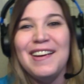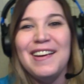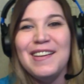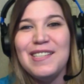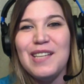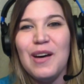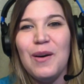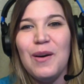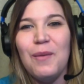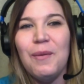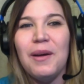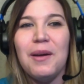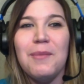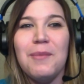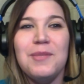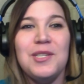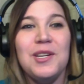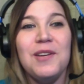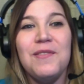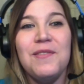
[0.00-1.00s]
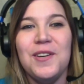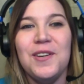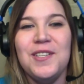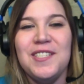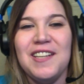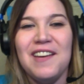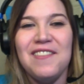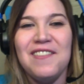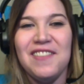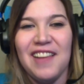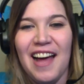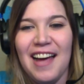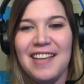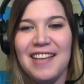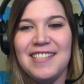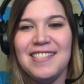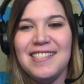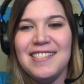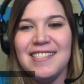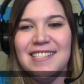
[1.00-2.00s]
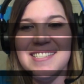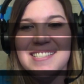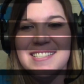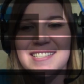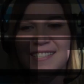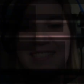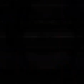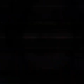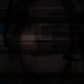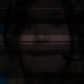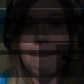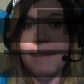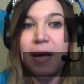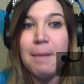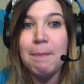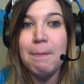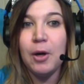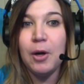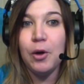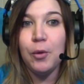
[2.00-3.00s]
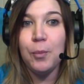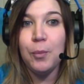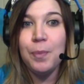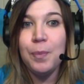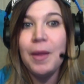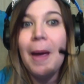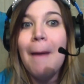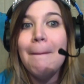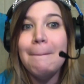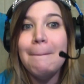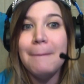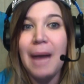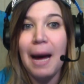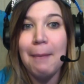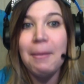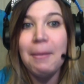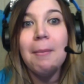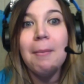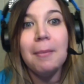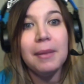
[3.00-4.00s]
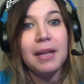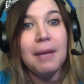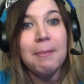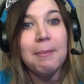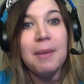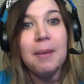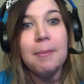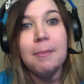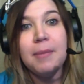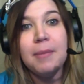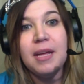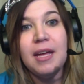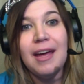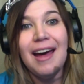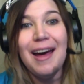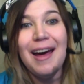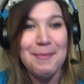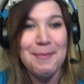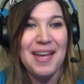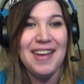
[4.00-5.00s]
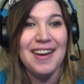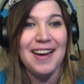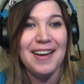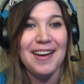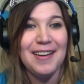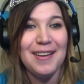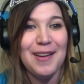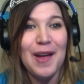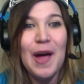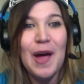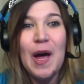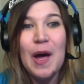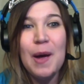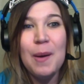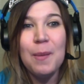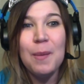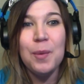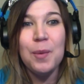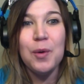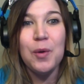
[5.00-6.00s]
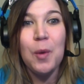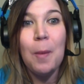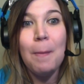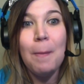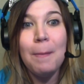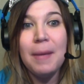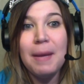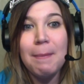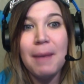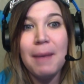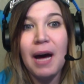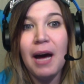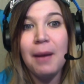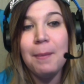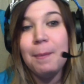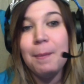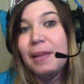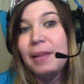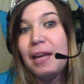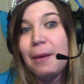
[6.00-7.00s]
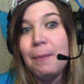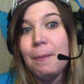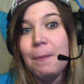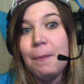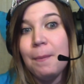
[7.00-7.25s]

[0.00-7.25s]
So, welcome to your first day of class. Beepo. Bop, blip, be Amanda. Boo, beep, bop, bleep.